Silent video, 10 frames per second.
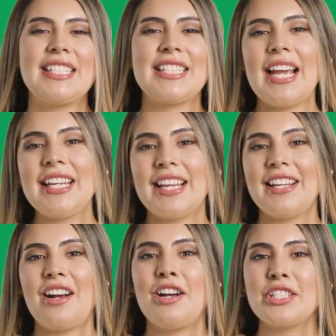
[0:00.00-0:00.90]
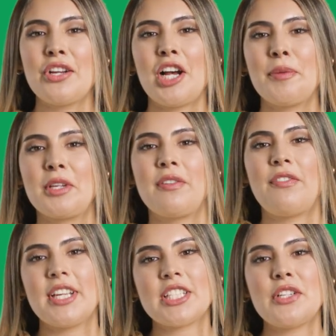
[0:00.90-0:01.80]
Site Kit also helped their
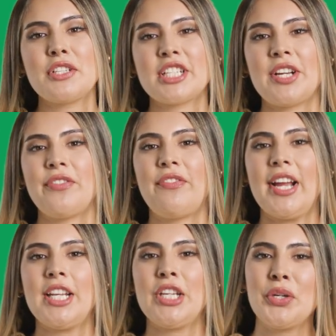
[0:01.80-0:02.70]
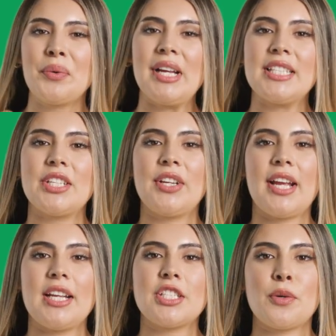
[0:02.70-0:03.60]
fictional chef find new ways to
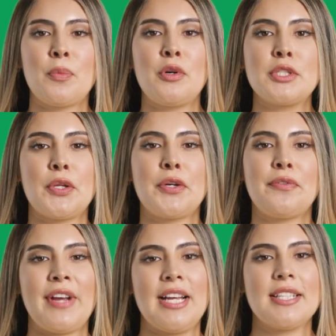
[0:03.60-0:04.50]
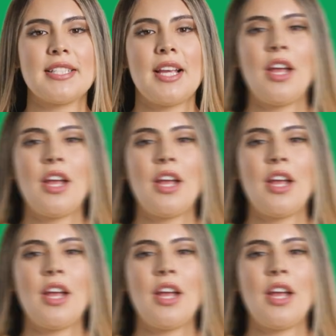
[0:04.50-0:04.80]
engage their most loyal fans.